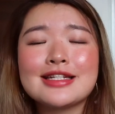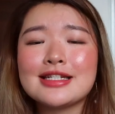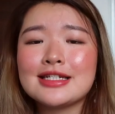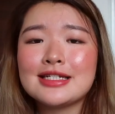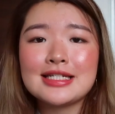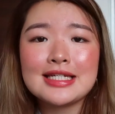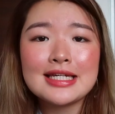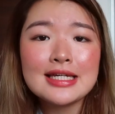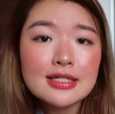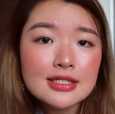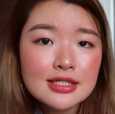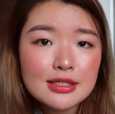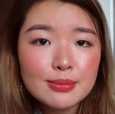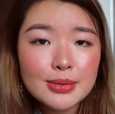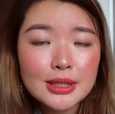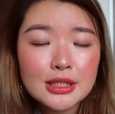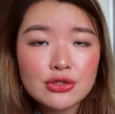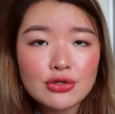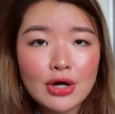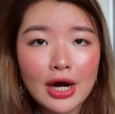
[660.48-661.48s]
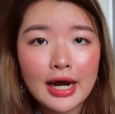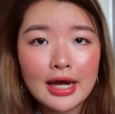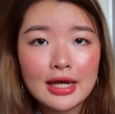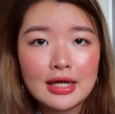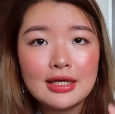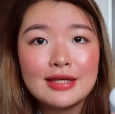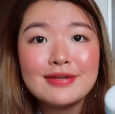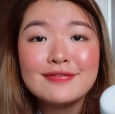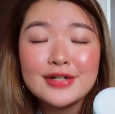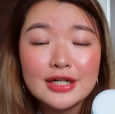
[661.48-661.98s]
a teens a bit
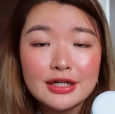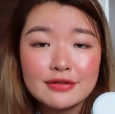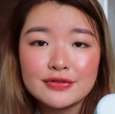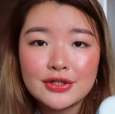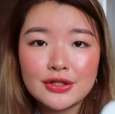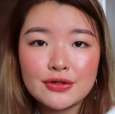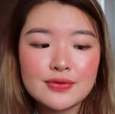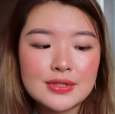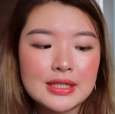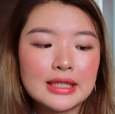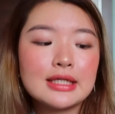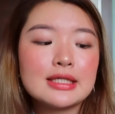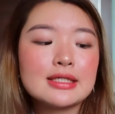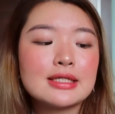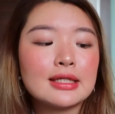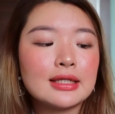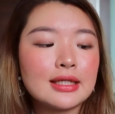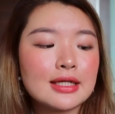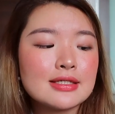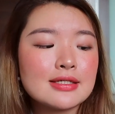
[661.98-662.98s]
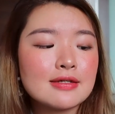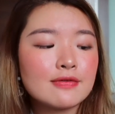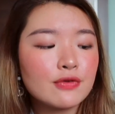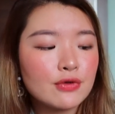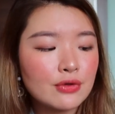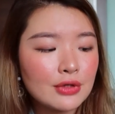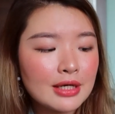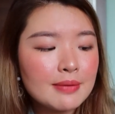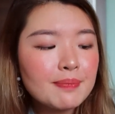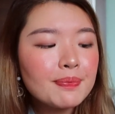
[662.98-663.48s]
dry even after using this intensive
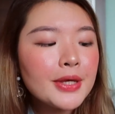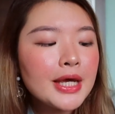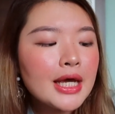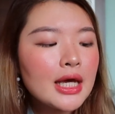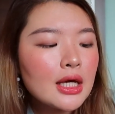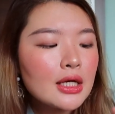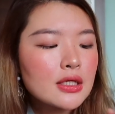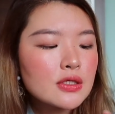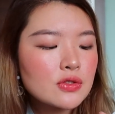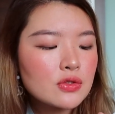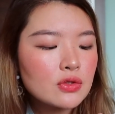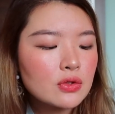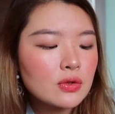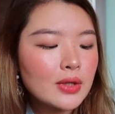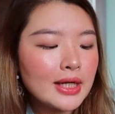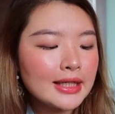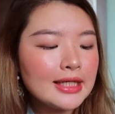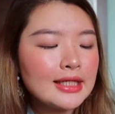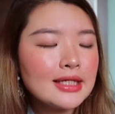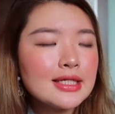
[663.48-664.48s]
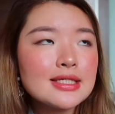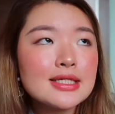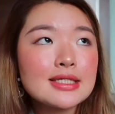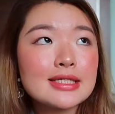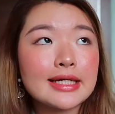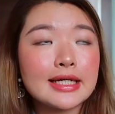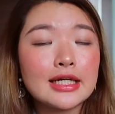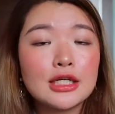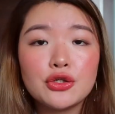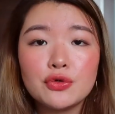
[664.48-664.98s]
cream. So I think this
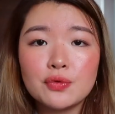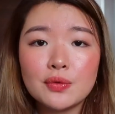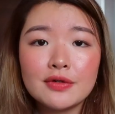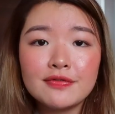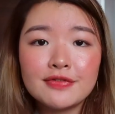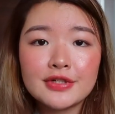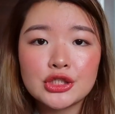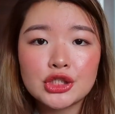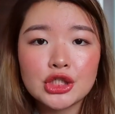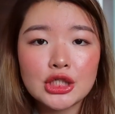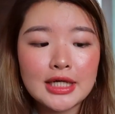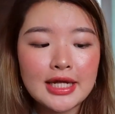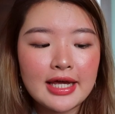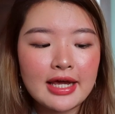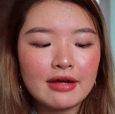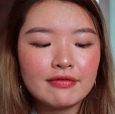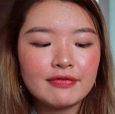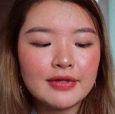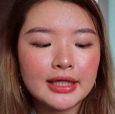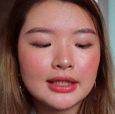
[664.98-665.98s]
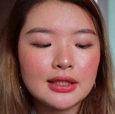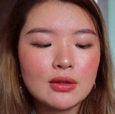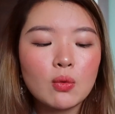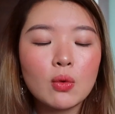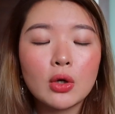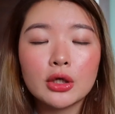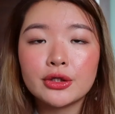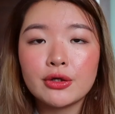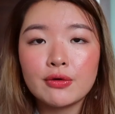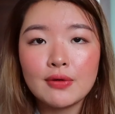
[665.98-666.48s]
is like a newer version. They have like the
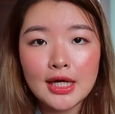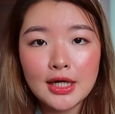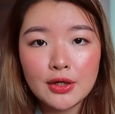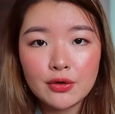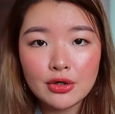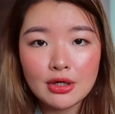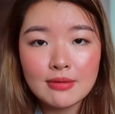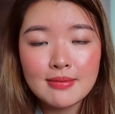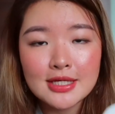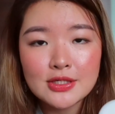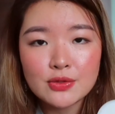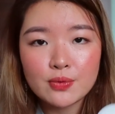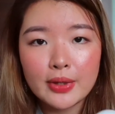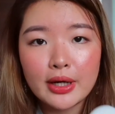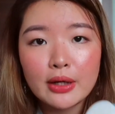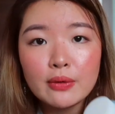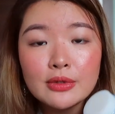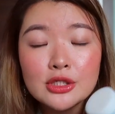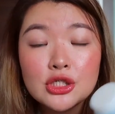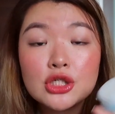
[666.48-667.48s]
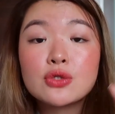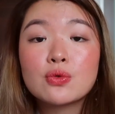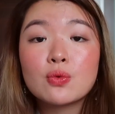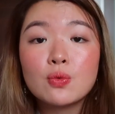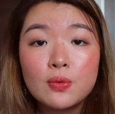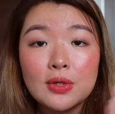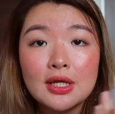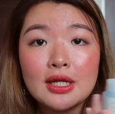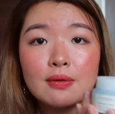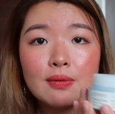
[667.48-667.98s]
watery cream as well, which is
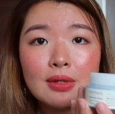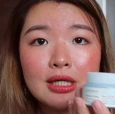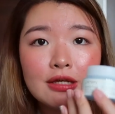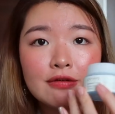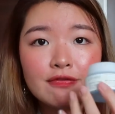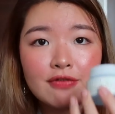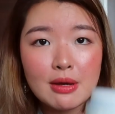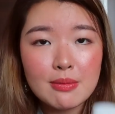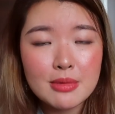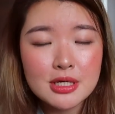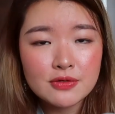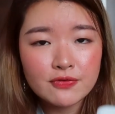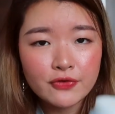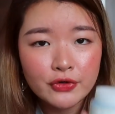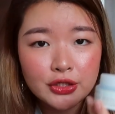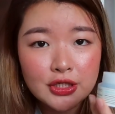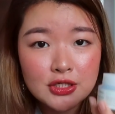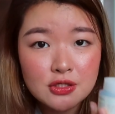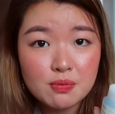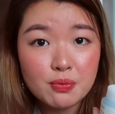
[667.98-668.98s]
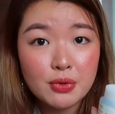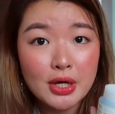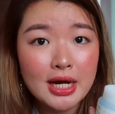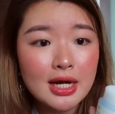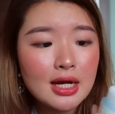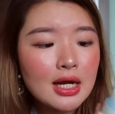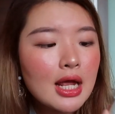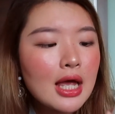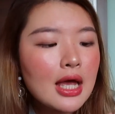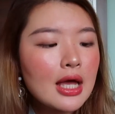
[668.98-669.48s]
really really famous for this
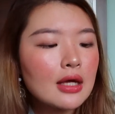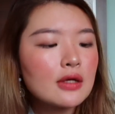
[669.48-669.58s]
brand.